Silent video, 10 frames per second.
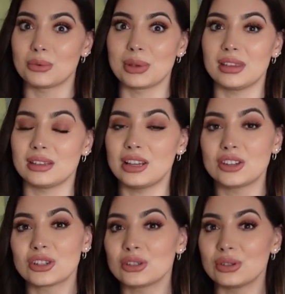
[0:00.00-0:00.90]
with the
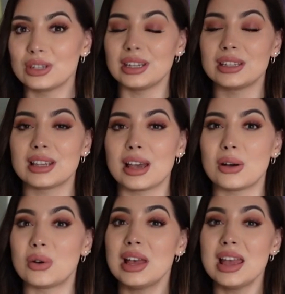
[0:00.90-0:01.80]
attention to
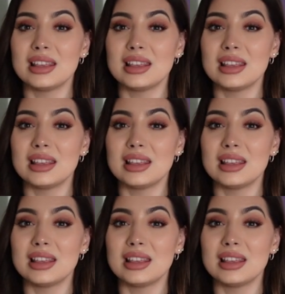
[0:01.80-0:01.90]
detail.